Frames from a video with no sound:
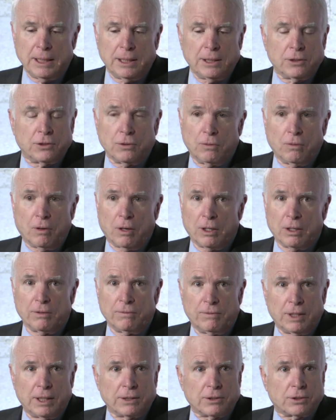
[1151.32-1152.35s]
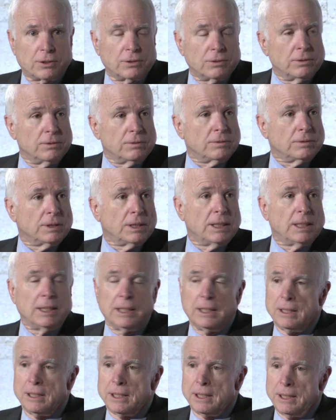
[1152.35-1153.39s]
to all of us who,
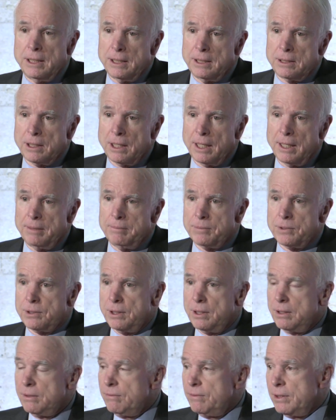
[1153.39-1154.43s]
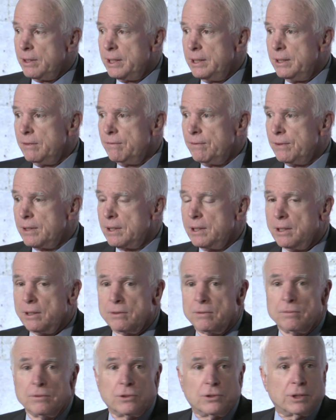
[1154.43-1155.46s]
in times that are very
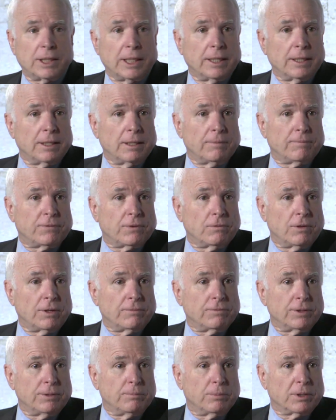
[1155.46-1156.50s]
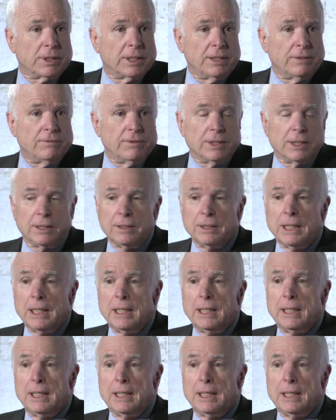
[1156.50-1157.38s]
difficult, will stand up for what we believe in.